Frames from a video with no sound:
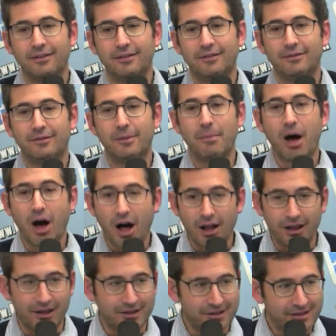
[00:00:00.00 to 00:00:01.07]
from
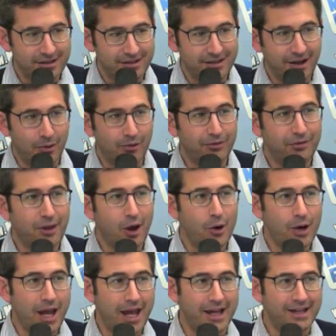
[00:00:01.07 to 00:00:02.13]
Holland that were
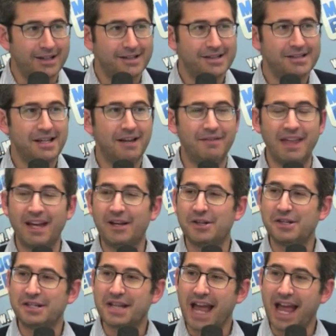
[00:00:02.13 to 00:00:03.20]
flown in to see if they could
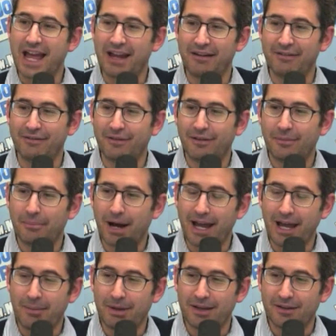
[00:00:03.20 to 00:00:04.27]
save
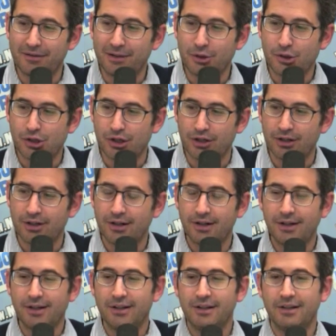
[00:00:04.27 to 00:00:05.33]
Miami in the future,
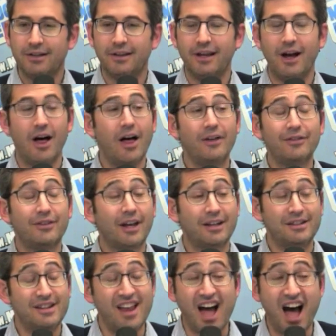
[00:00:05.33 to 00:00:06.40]
they all said
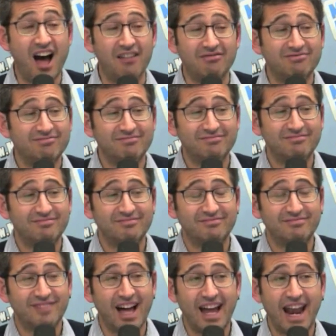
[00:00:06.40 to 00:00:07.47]
no,
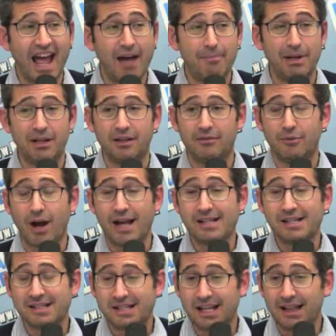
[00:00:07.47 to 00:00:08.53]
not happening.
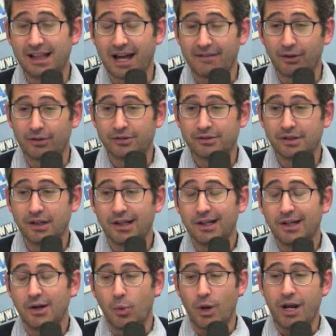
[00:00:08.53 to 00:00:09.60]
Rising sea levels,
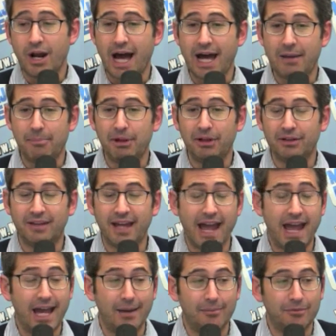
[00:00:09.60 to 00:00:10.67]
we know how to build
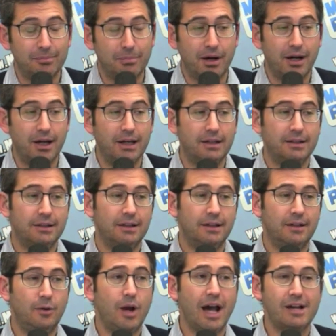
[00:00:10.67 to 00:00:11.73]
dams, but
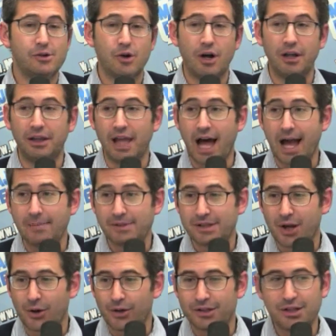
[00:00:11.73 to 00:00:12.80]
you guys are on
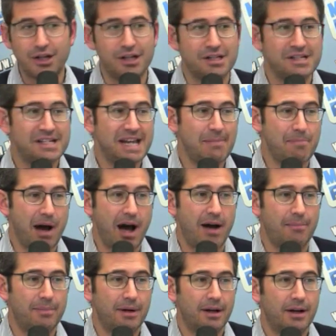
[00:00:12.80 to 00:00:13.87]
limestone. It's going to seep
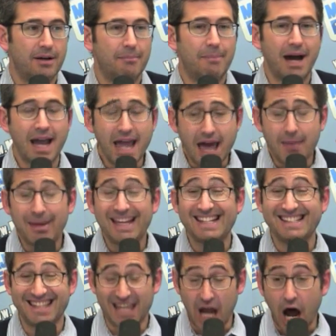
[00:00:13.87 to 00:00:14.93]
up. Miami
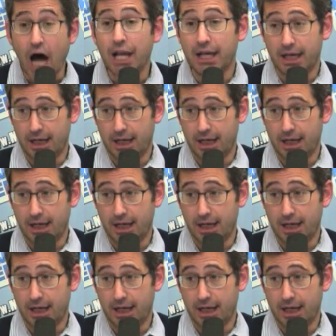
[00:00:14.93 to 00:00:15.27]
is done.